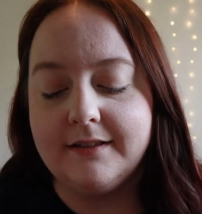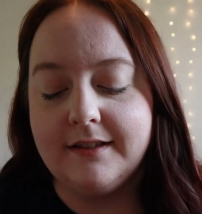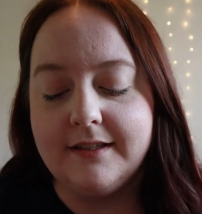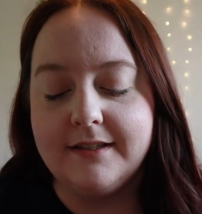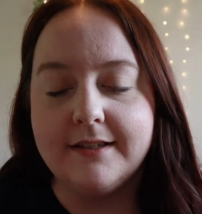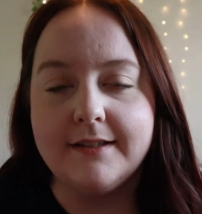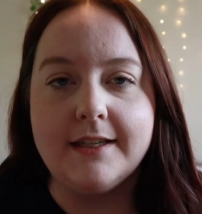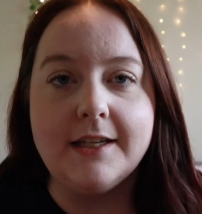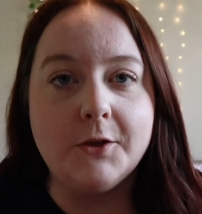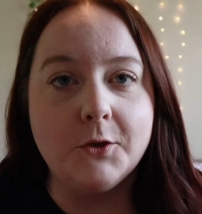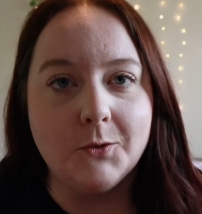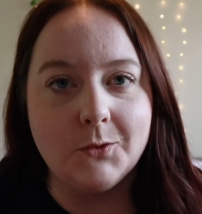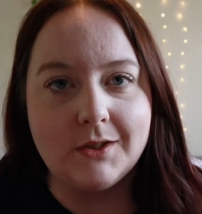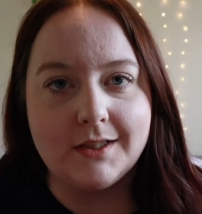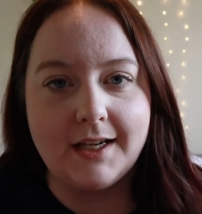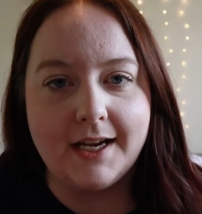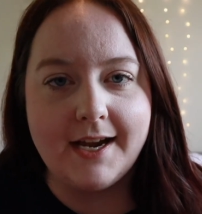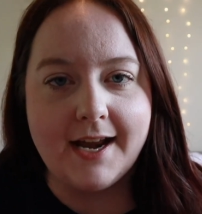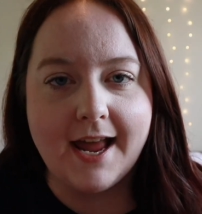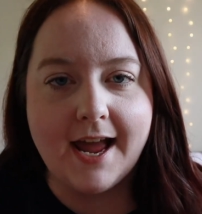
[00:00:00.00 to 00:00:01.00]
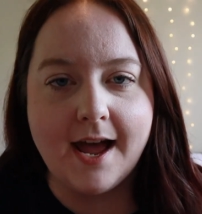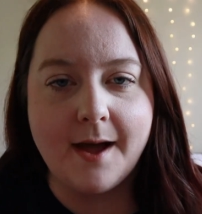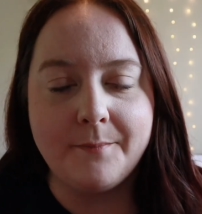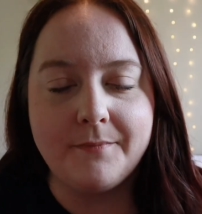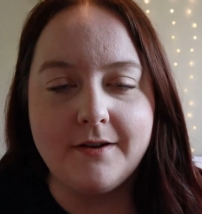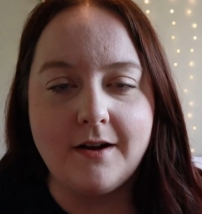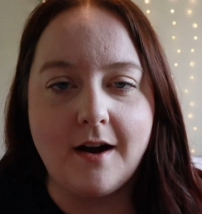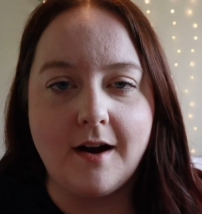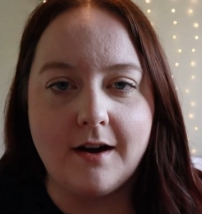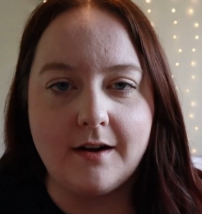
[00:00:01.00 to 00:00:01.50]
the Disney Cruise Line app
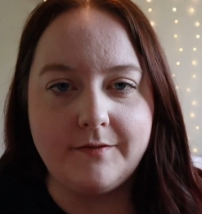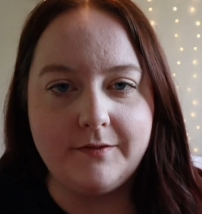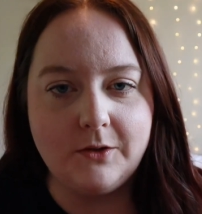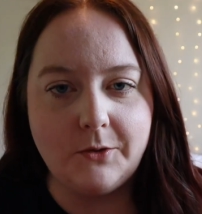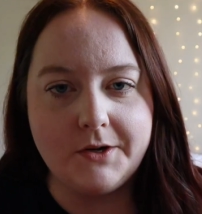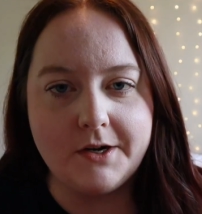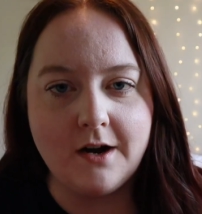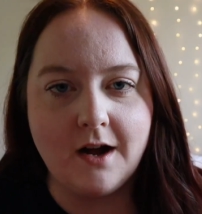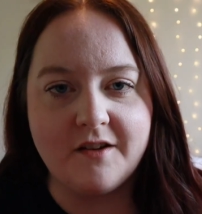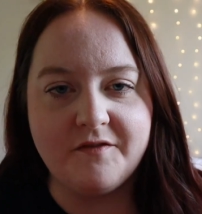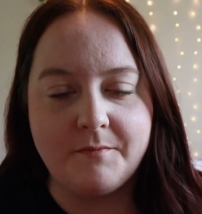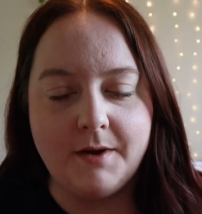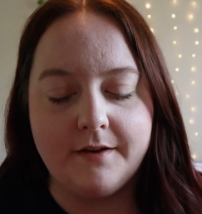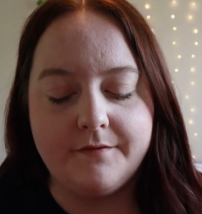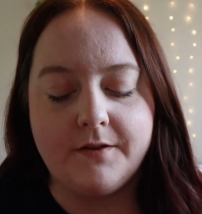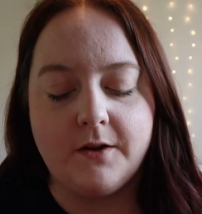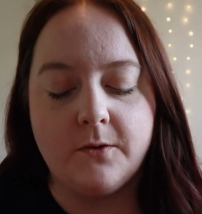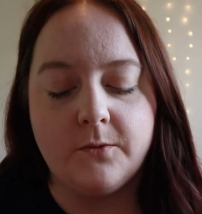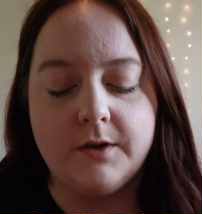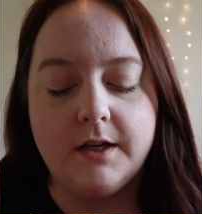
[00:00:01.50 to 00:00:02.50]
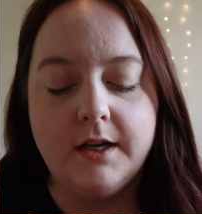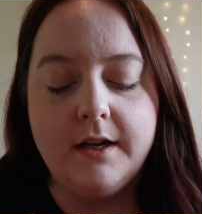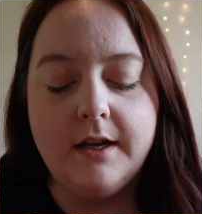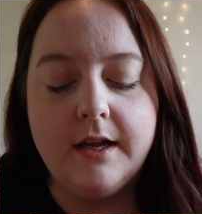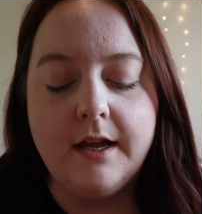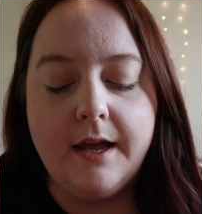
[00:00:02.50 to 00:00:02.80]
offloaded off my phone